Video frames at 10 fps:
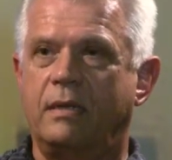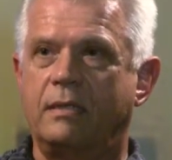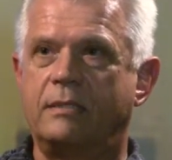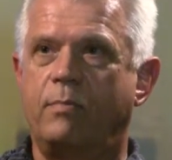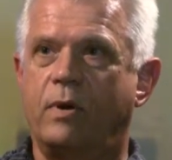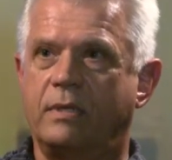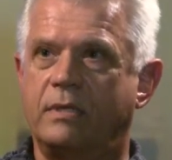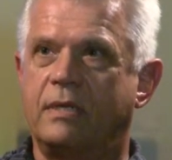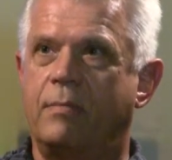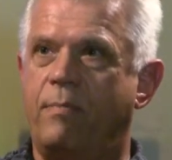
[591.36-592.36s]
sports
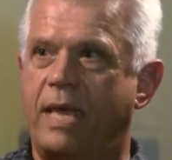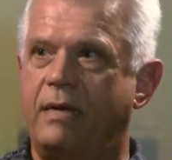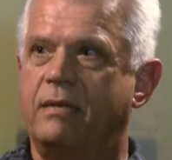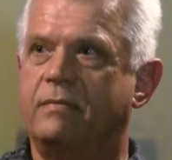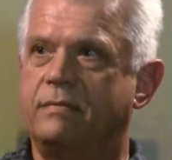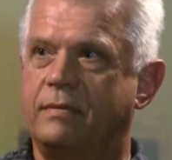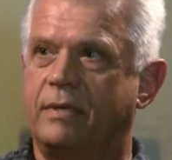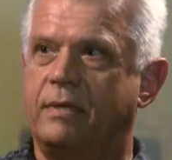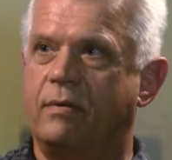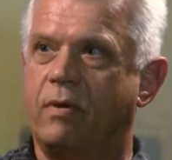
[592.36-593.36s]
competitive
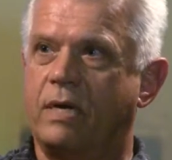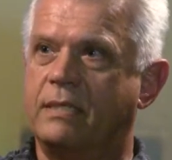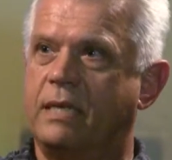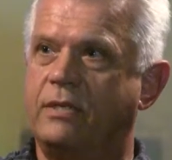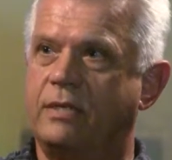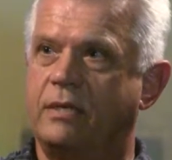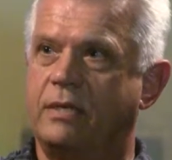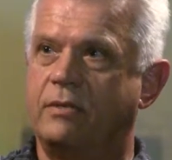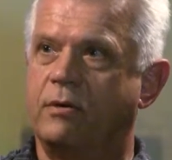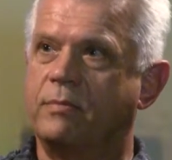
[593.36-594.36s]
organization
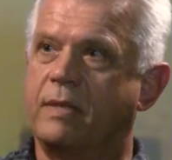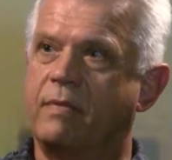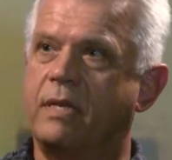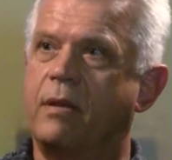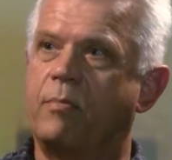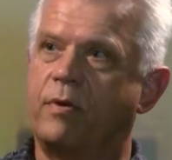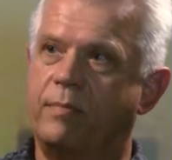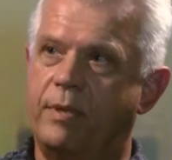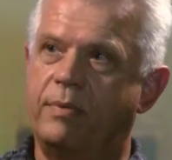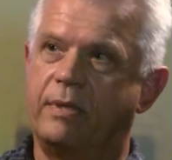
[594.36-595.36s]
in terms of the number of
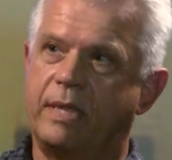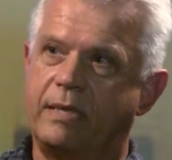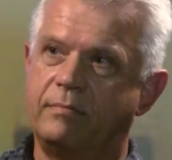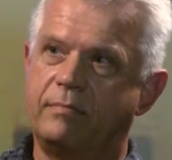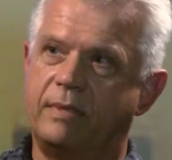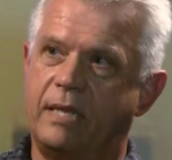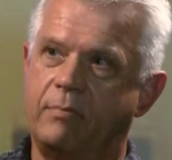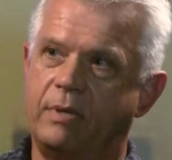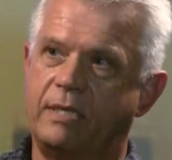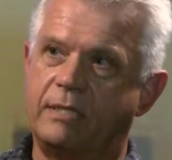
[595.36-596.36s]
people that
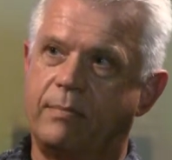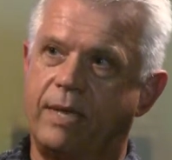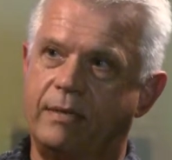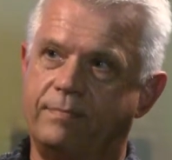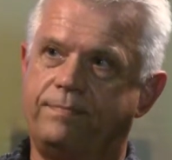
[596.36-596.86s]
participate.